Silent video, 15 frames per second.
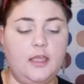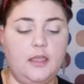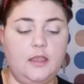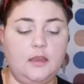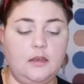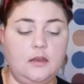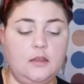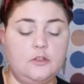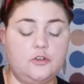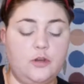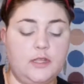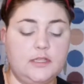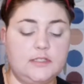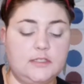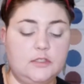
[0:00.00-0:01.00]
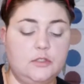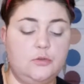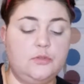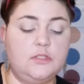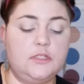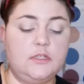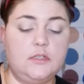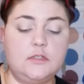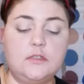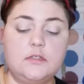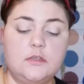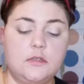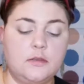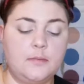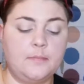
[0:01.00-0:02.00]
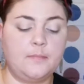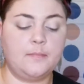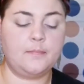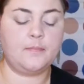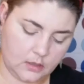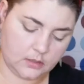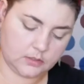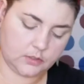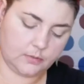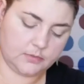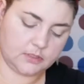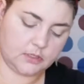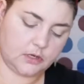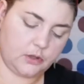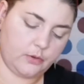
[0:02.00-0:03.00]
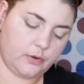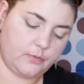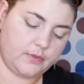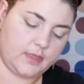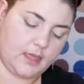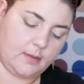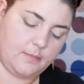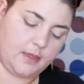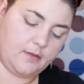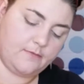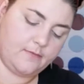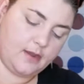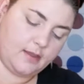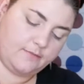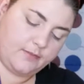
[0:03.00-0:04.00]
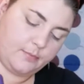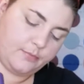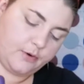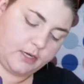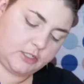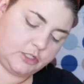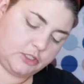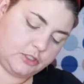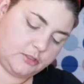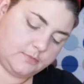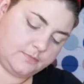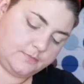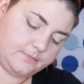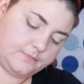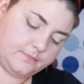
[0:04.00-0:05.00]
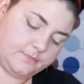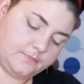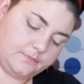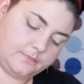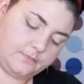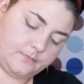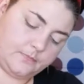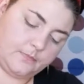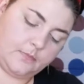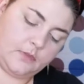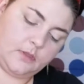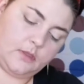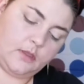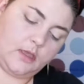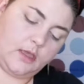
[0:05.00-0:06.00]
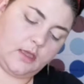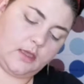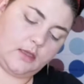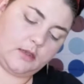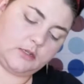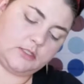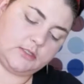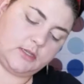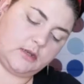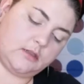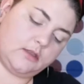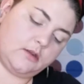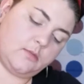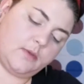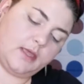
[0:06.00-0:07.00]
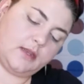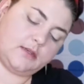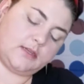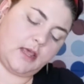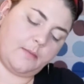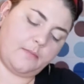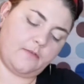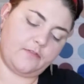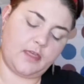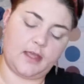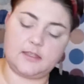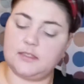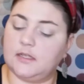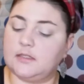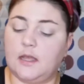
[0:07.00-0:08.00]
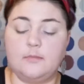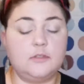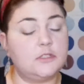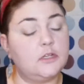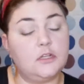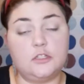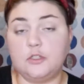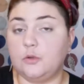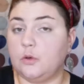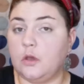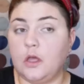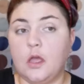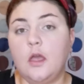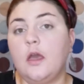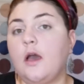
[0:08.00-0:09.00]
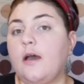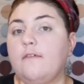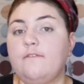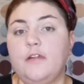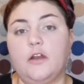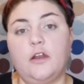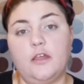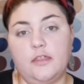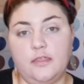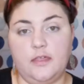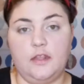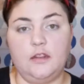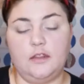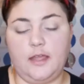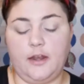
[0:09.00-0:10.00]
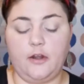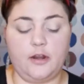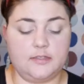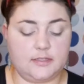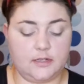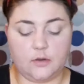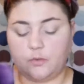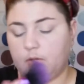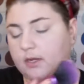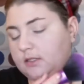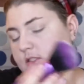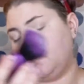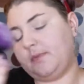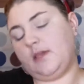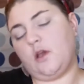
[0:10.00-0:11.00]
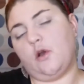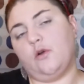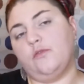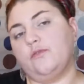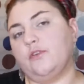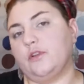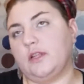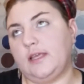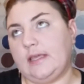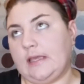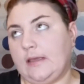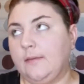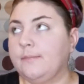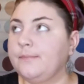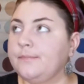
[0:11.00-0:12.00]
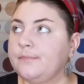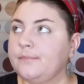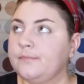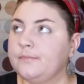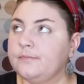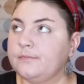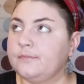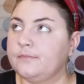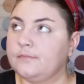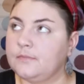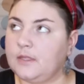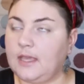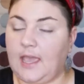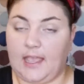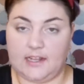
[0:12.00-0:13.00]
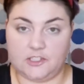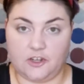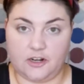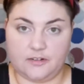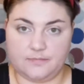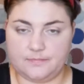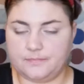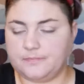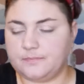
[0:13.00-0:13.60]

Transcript: in translucent. So I'm just going to go in with a big fluffy brush and just get a little bit, tap off the excess. I'm just going to do a very thin layer because I don't want it to be overly caked on.